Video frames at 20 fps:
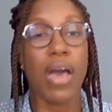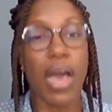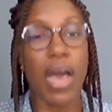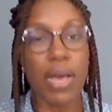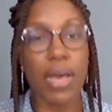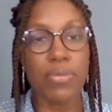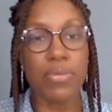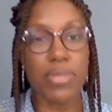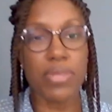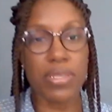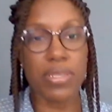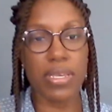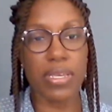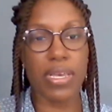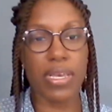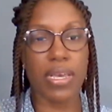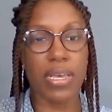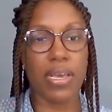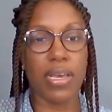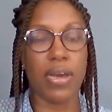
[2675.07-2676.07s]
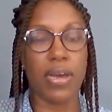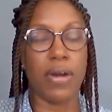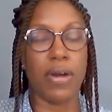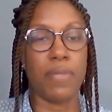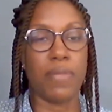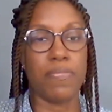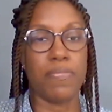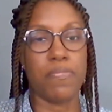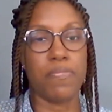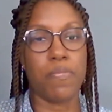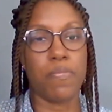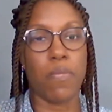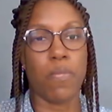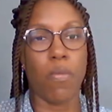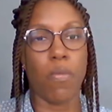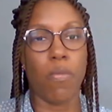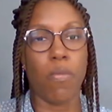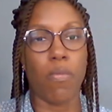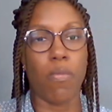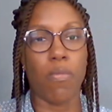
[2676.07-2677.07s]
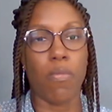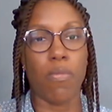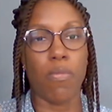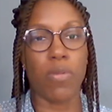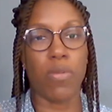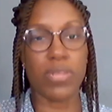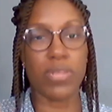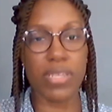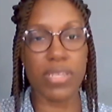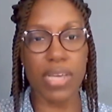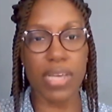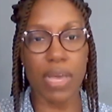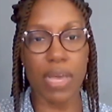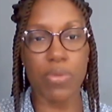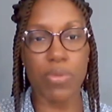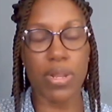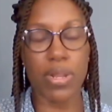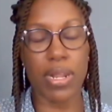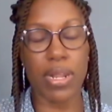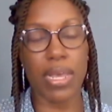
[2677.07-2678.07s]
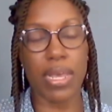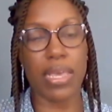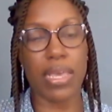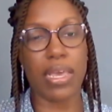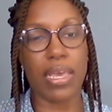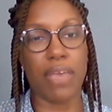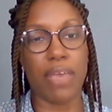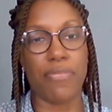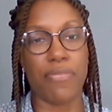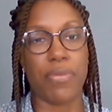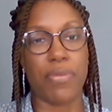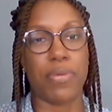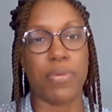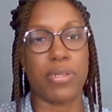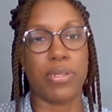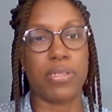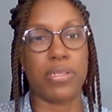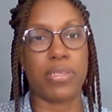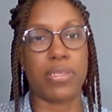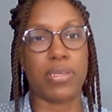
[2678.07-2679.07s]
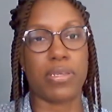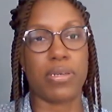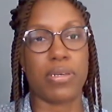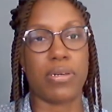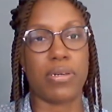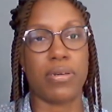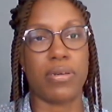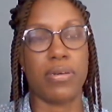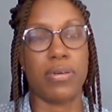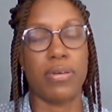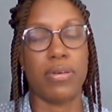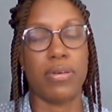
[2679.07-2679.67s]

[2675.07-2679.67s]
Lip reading: I would say one thing I would like everyone to